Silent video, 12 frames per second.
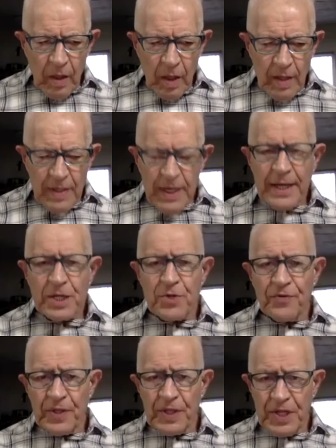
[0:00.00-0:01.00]
intention
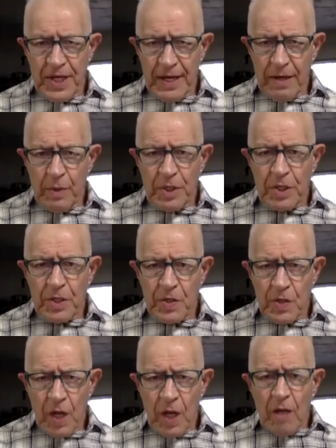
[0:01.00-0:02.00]
for the day, which is
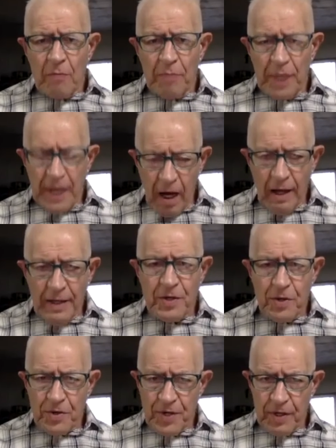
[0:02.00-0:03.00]
be kind to
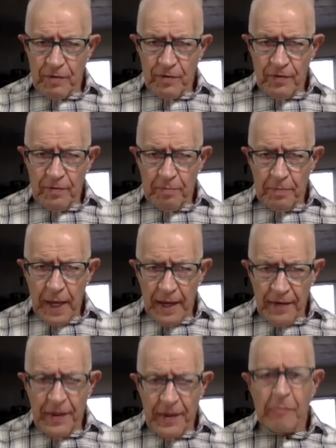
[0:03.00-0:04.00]
yourself.
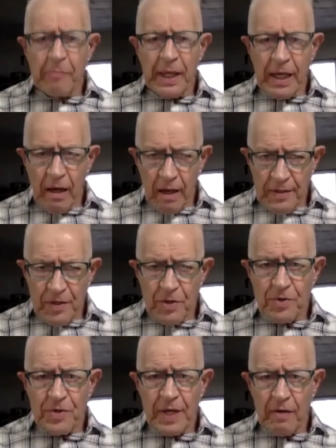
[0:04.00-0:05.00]
Anthony, be kind to
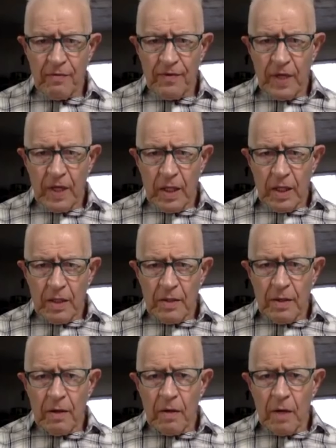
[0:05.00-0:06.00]
yourself, you
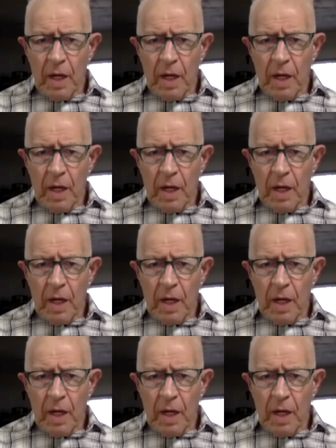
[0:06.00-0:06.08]
know?